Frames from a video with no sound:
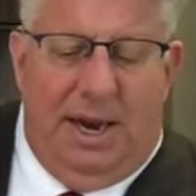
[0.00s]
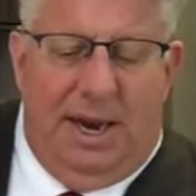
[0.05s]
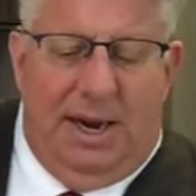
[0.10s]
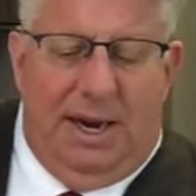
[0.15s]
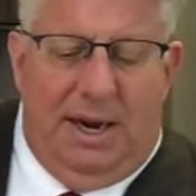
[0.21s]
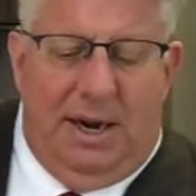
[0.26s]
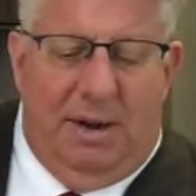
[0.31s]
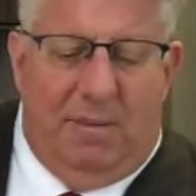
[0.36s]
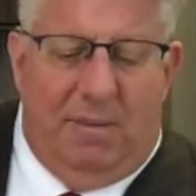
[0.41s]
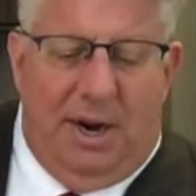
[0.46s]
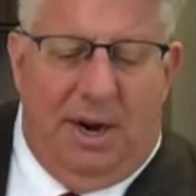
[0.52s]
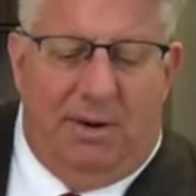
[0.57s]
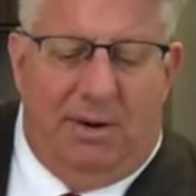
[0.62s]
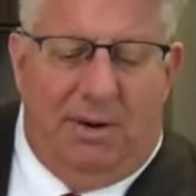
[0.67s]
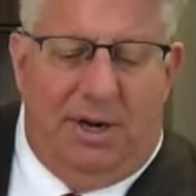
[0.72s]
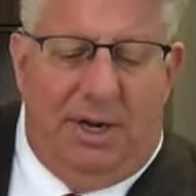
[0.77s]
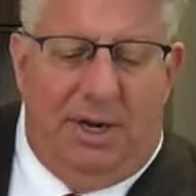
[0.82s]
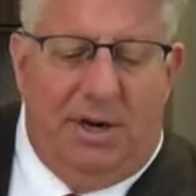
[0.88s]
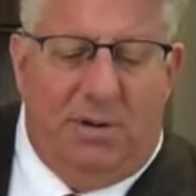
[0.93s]
in an
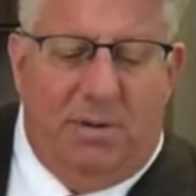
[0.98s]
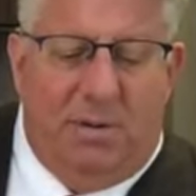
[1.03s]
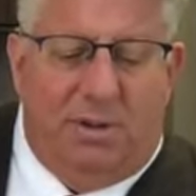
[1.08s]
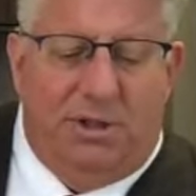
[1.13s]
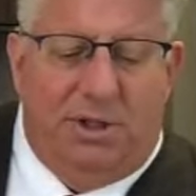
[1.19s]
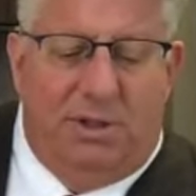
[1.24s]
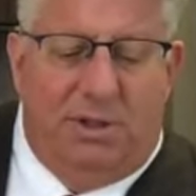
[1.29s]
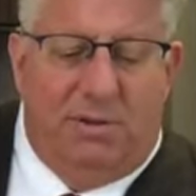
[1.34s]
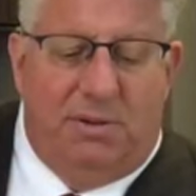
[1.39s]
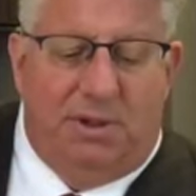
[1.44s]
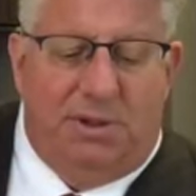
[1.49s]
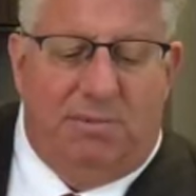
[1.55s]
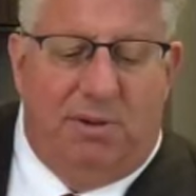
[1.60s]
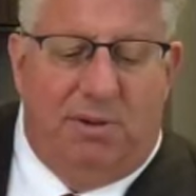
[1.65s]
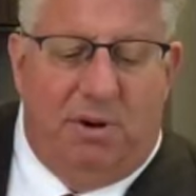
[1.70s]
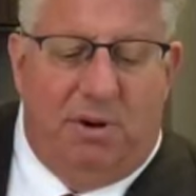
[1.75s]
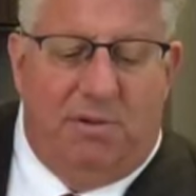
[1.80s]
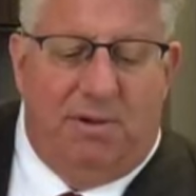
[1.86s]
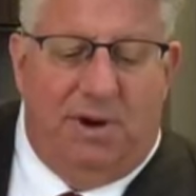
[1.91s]
amount equal to its
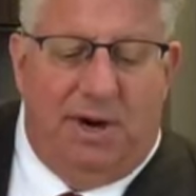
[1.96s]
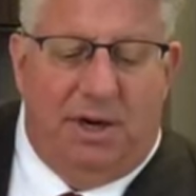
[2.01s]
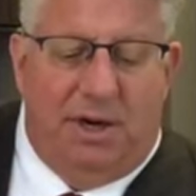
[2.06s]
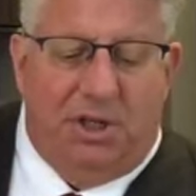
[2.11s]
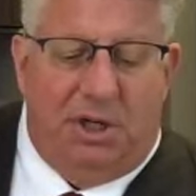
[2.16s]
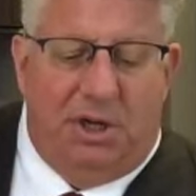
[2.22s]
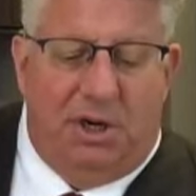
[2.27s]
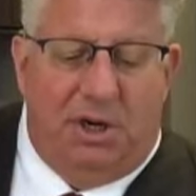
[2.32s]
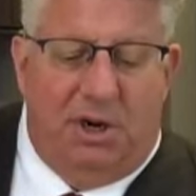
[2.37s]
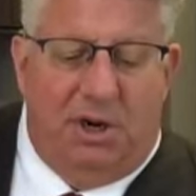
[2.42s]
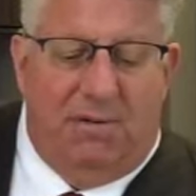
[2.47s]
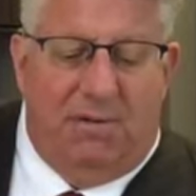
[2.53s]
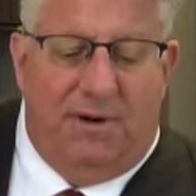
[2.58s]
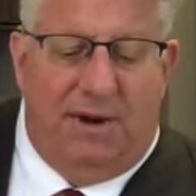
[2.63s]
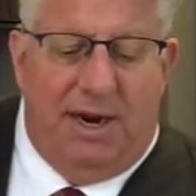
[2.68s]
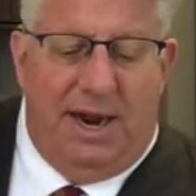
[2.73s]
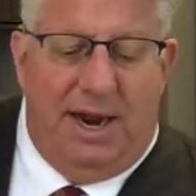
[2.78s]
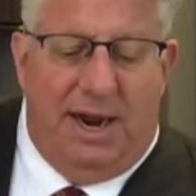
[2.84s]
pro rata share of